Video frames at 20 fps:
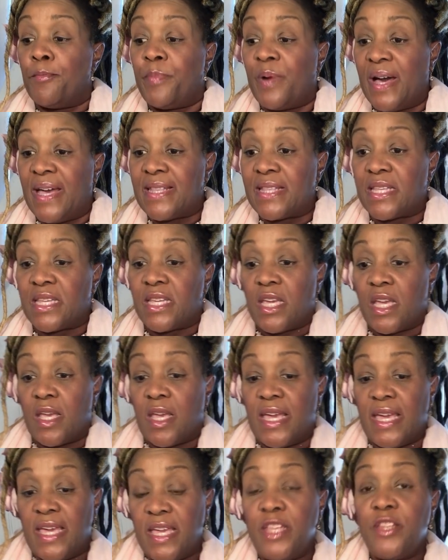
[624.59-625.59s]
But
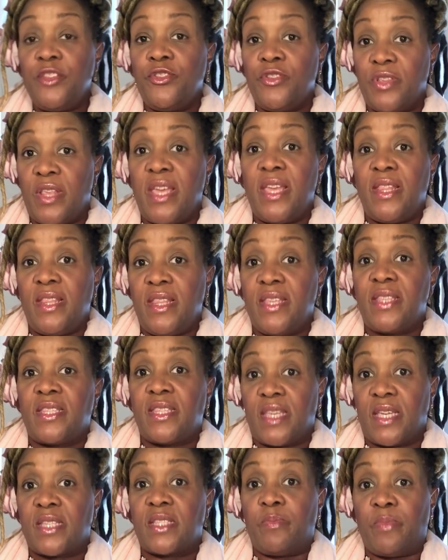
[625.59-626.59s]
in the
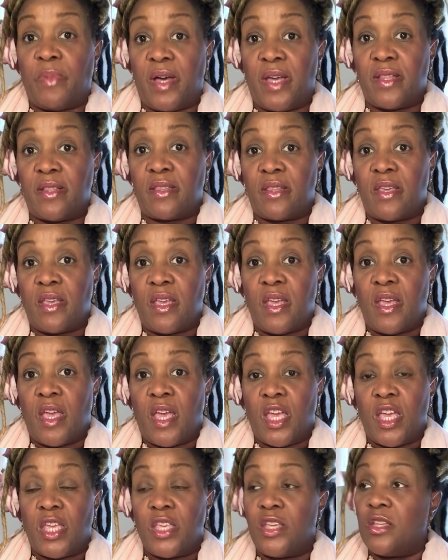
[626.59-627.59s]
6 month,
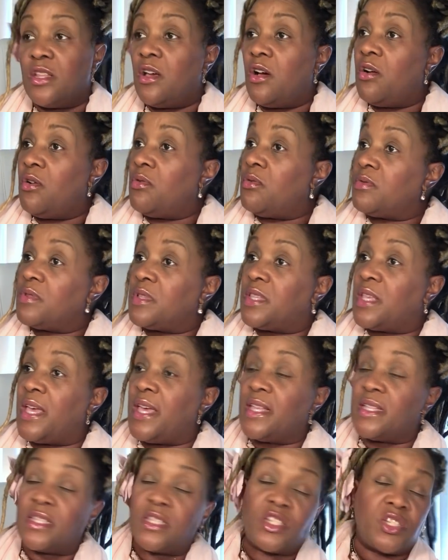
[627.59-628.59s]
you know,
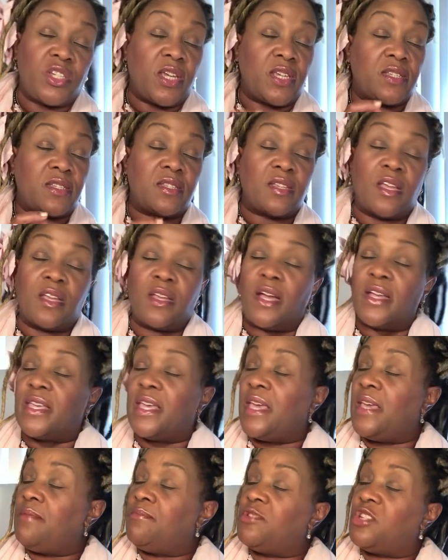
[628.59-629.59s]
it's just a
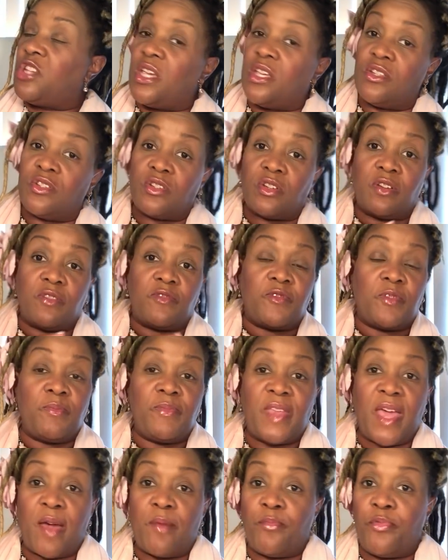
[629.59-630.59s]
game changer from
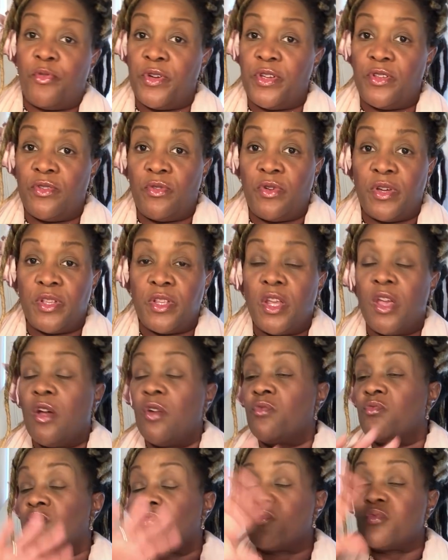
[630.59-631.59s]
that point on.
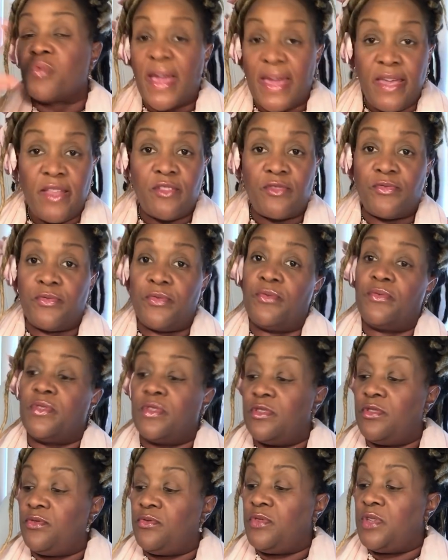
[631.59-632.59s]
Right through
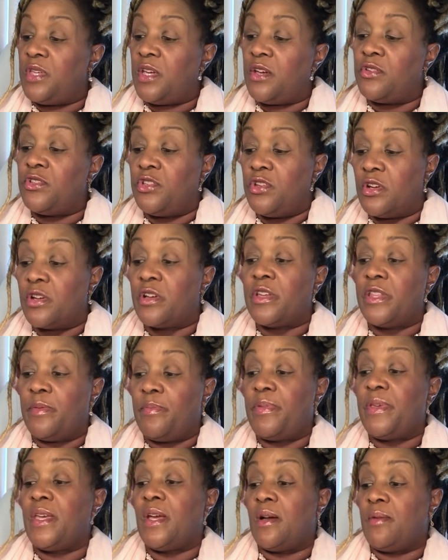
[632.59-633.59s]
the new year, you're going
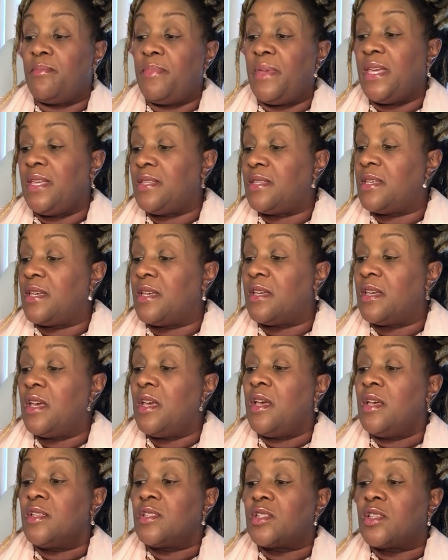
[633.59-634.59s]
to be amazing.
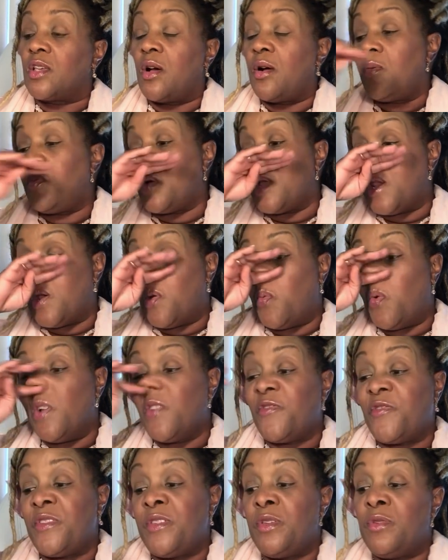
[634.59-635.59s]
So what I
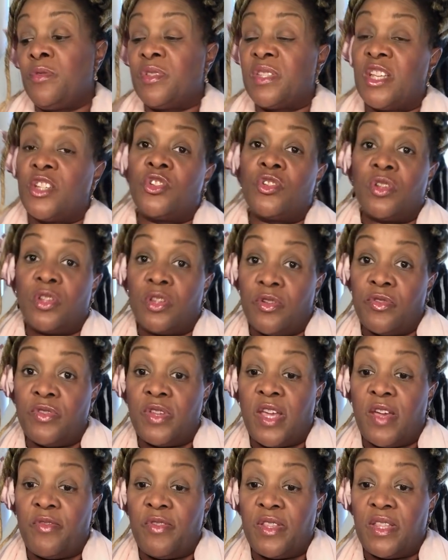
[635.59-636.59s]
want for you is that you
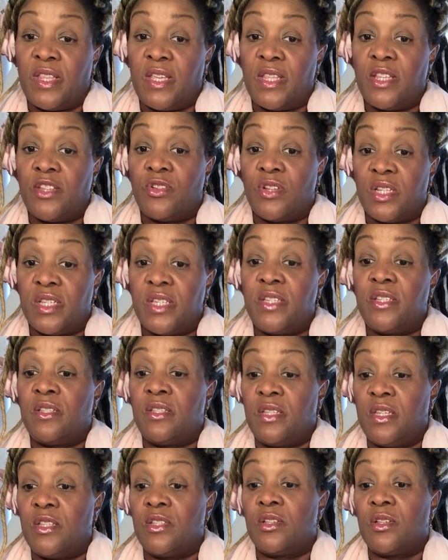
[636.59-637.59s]
learn everything that you
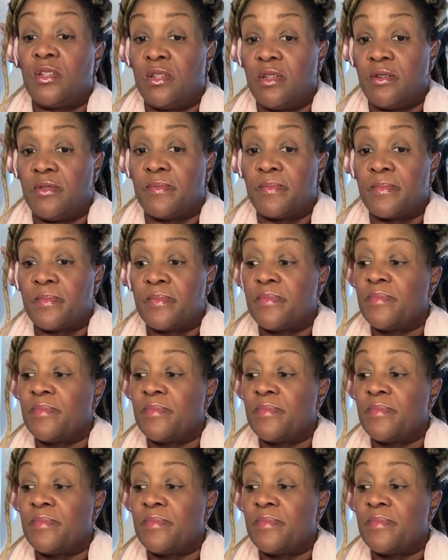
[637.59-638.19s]
need to learn.